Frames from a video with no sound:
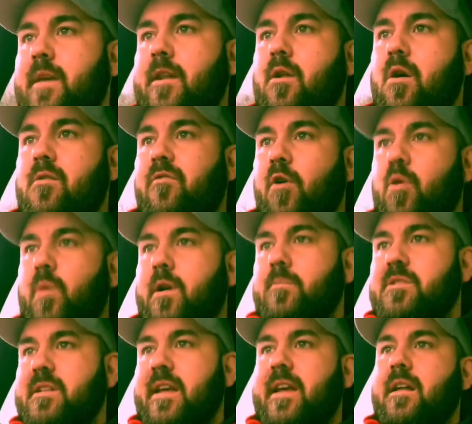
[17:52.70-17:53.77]
get notified when
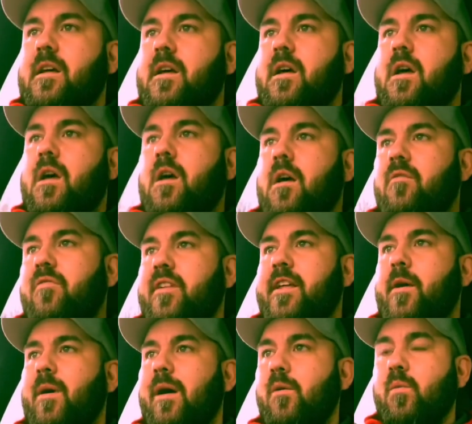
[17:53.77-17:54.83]
I'm sticking a
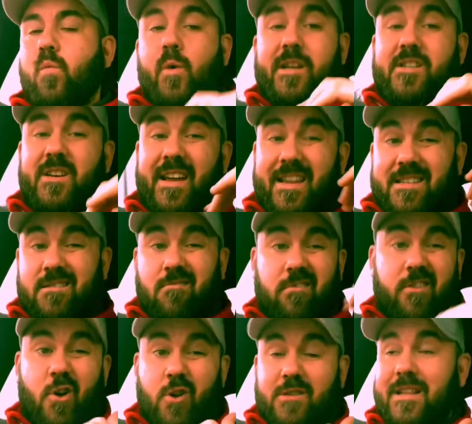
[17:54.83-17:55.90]
video out, which is
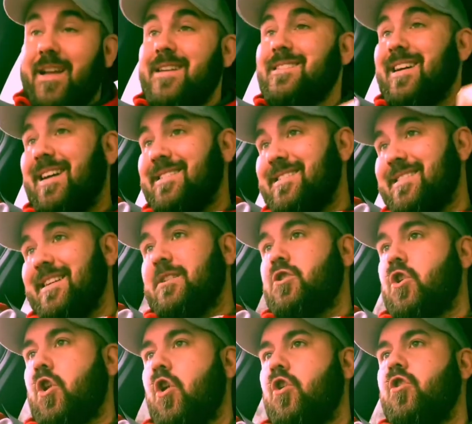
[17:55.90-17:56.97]
Thursdays at
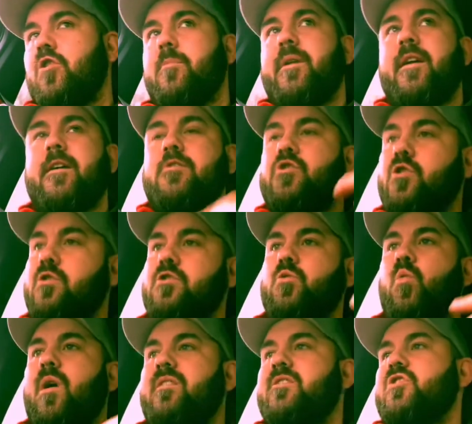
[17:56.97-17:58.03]
6 o'clock at the minute. As soon as
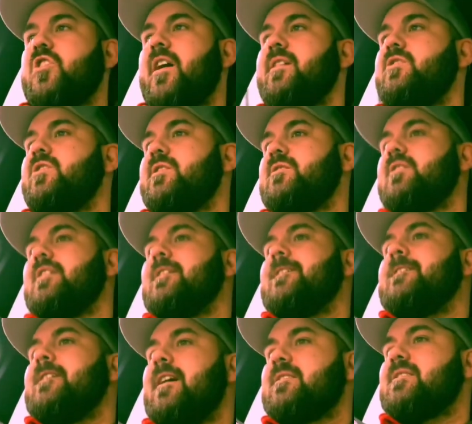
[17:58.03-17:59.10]
the weather changes,
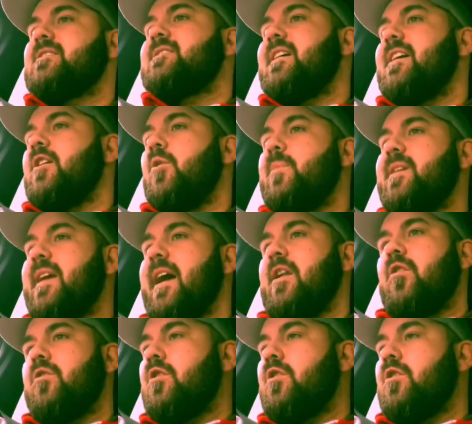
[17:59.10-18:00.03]
as I say, I'll be getting